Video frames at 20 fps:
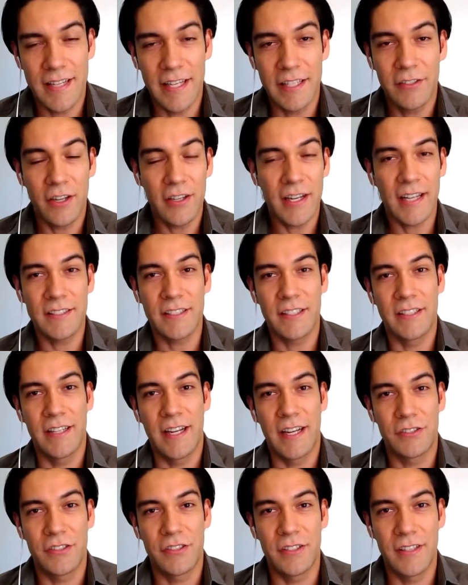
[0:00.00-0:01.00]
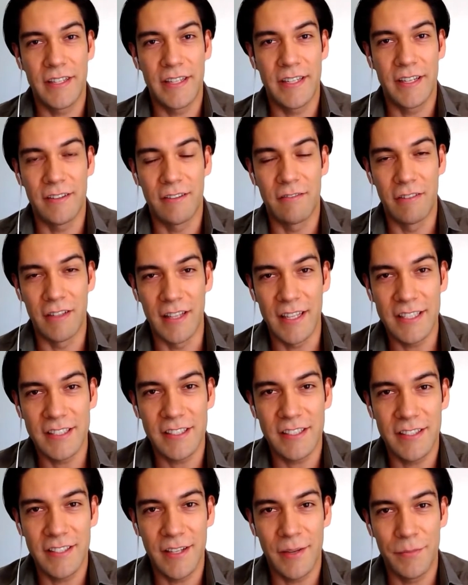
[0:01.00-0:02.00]
TikTok hasn't actually
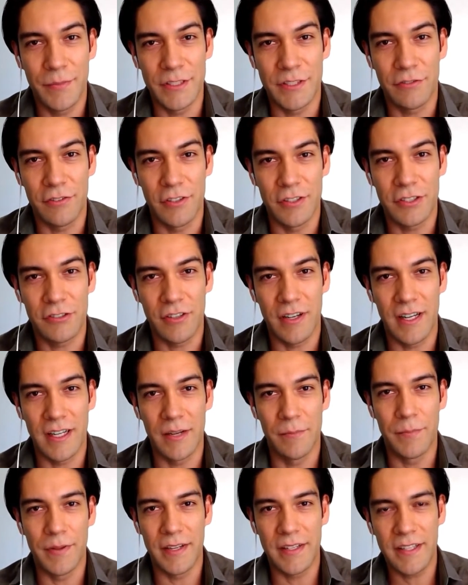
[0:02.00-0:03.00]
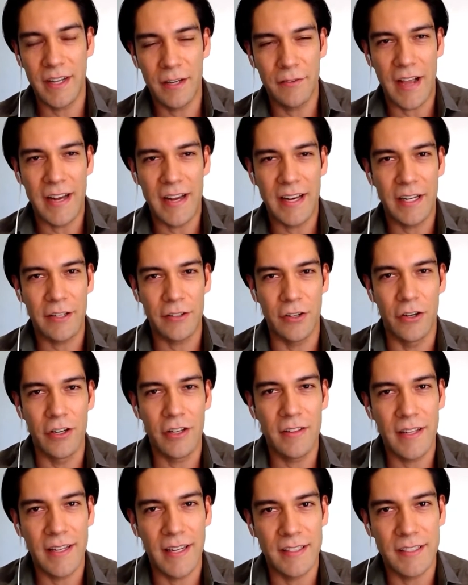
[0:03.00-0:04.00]
released numbers for Australia, but kind of
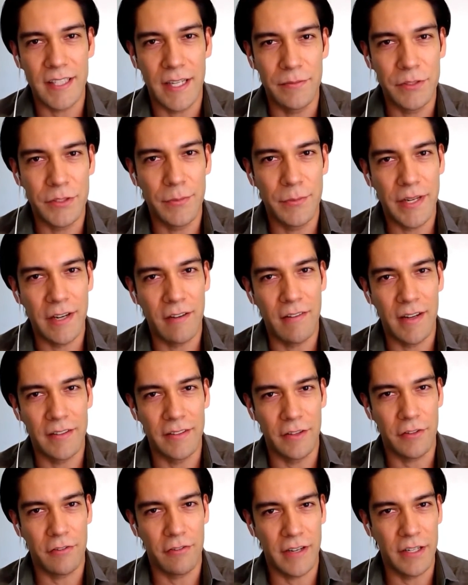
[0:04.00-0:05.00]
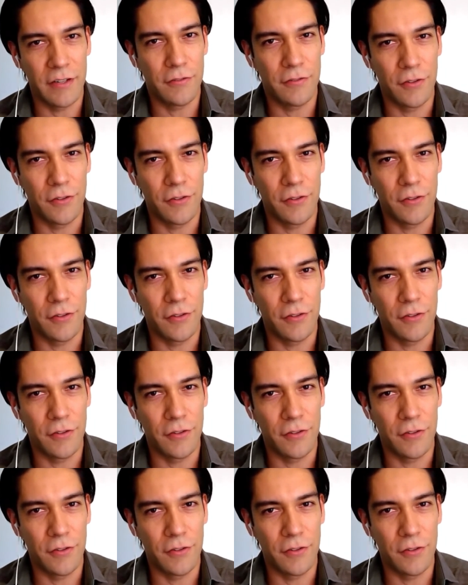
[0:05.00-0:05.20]
anecdotally, it seems to be around the 3